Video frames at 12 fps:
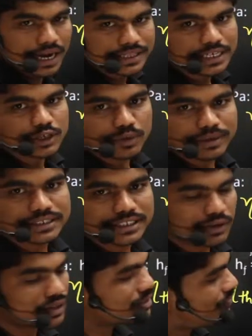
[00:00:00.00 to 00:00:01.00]
think 2 minutes is
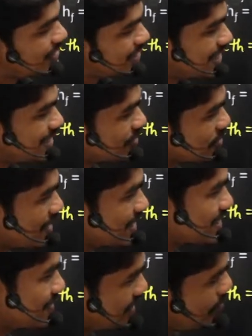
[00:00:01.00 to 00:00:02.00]
not sufficient to solve this
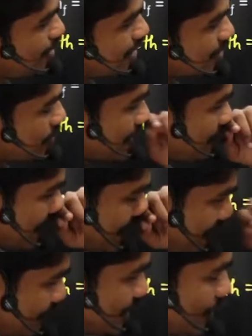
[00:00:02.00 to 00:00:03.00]
question, but it's okay. Okay,
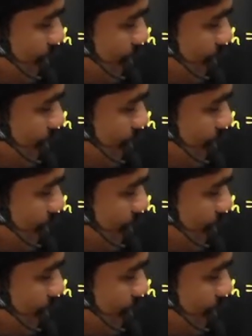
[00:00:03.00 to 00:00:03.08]
we'll solve